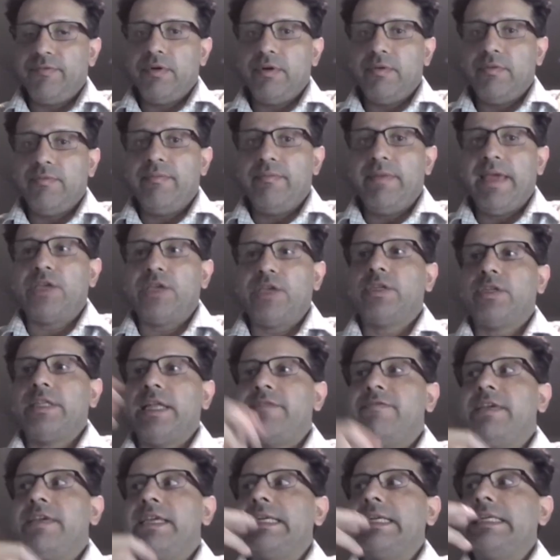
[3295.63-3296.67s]
make sure
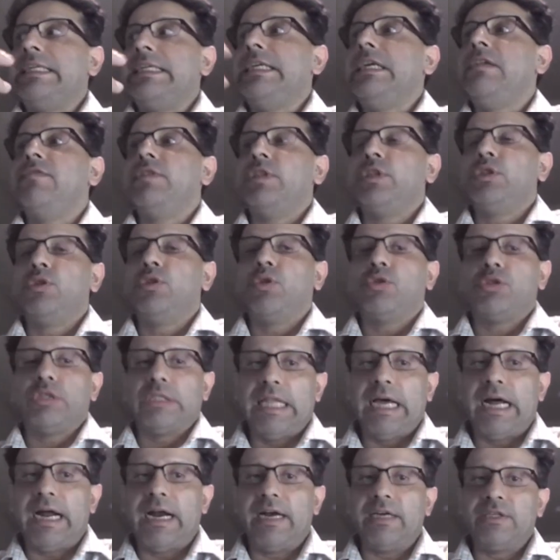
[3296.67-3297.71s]
that we can deal with those
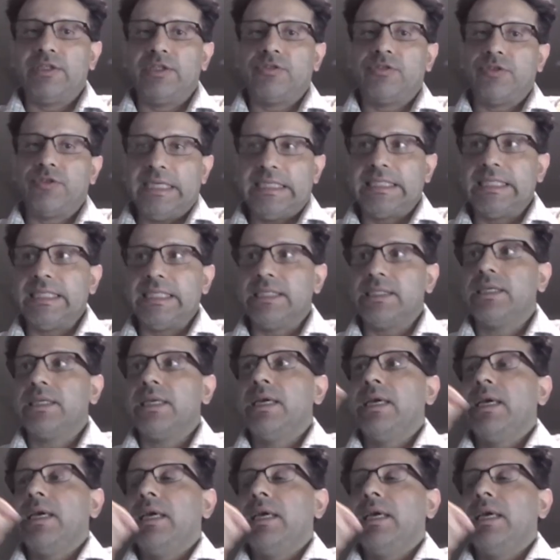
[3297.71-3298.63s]
large traces.